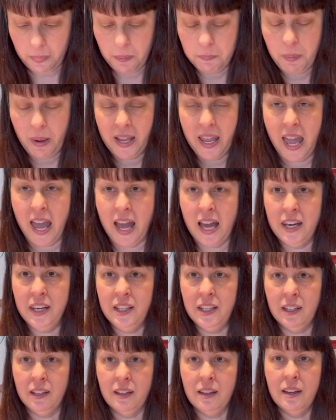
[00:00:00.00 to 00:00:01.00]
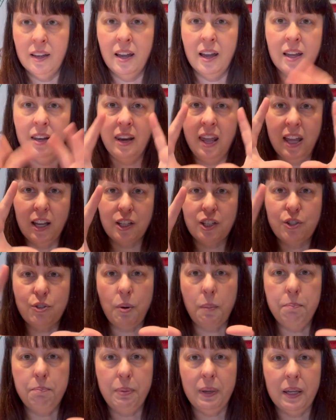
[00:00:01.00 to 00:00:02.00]
by adding an
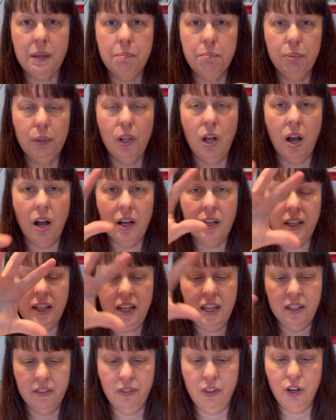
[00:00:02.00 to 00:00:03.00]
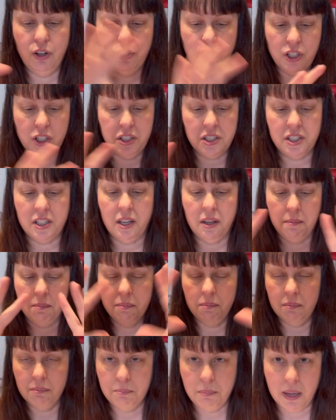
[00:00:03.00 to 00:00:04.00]
extra big block in there just to
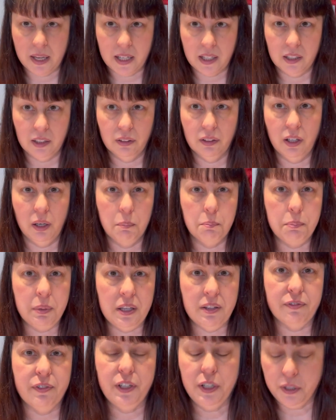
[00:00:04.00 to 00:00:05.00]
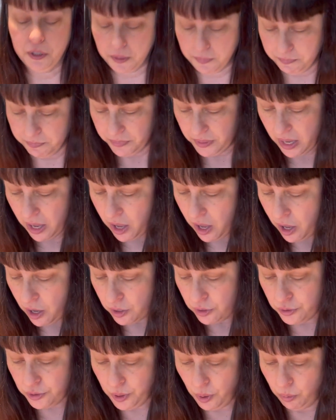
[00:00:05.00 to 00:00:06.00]
make it a little beefier.
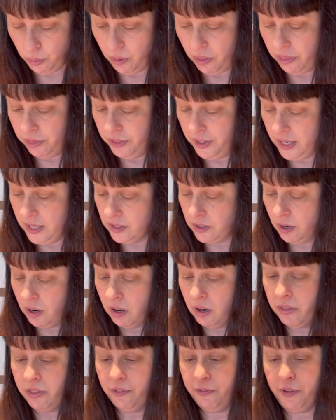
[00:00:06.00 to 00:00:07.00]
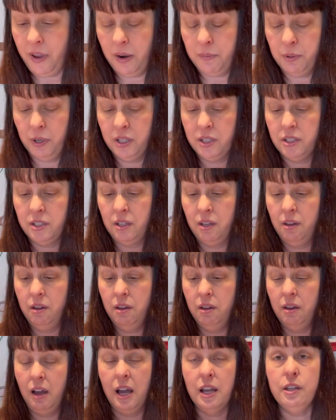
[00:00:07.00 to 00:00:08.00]
So these are the fabrics
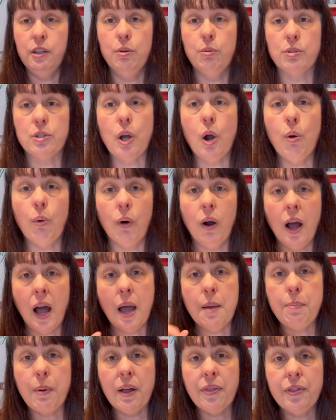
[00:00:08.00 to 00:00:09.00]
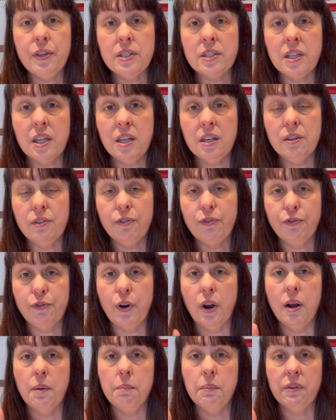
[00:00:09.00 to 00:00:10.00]
I used. Oh, I bought this kit
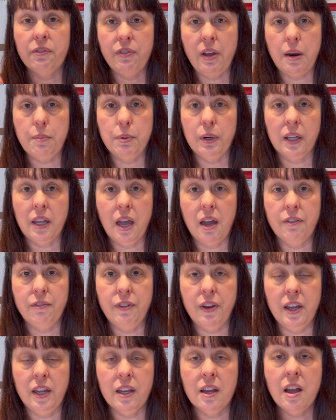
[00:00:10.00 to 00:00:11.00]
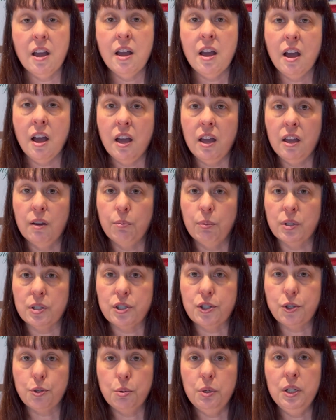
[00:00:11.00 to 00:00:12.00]
from Fabric Cafe. It
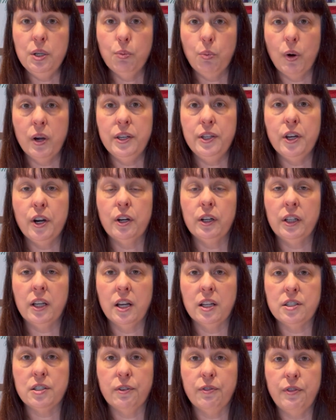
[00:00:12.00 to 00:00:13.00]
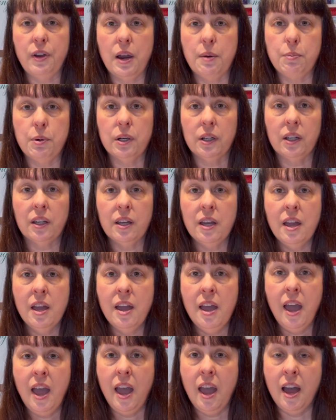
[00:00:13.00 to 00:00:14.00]
was 3 1-yard cuts of fabric
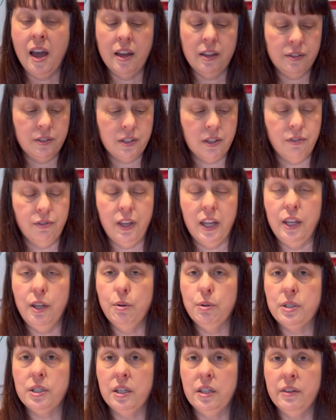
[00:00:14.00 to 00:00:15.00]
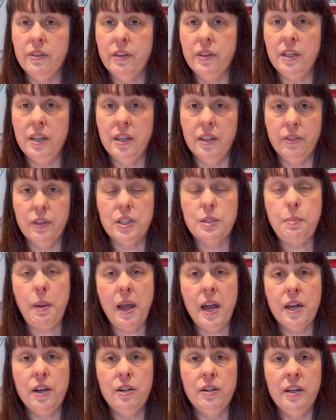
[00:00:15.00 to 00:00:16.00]
and they used it in this
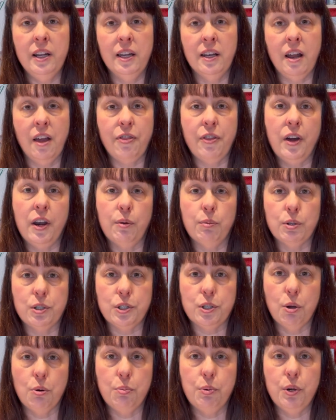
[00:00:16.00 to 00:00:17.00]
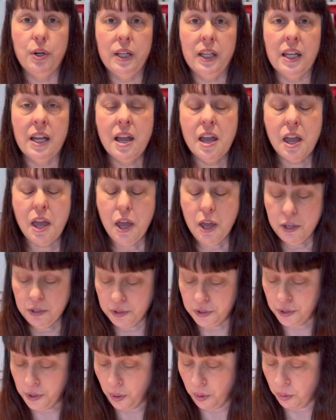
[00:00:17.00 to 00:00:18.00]
pattern and I thought it was so pretty.
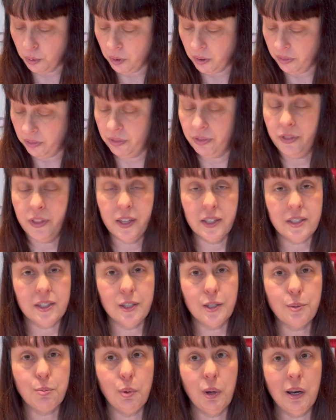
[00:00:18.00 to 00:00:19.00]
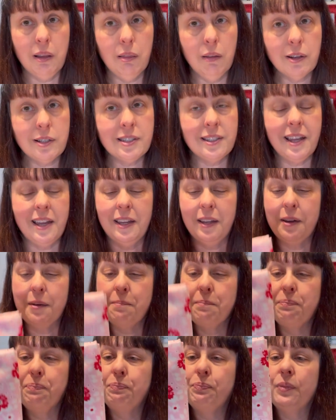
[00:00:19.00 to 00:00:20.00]
So this is what it looks like.
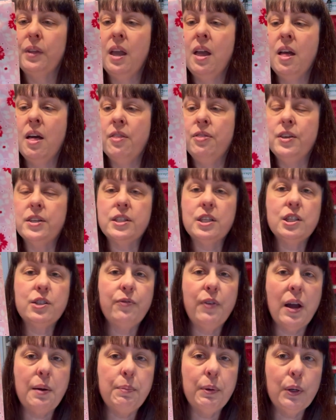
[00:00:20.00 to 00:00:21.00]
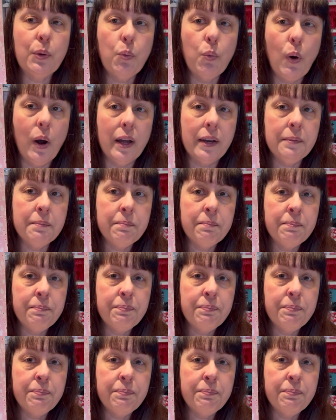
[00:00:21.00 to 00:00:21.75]
This is fabric 1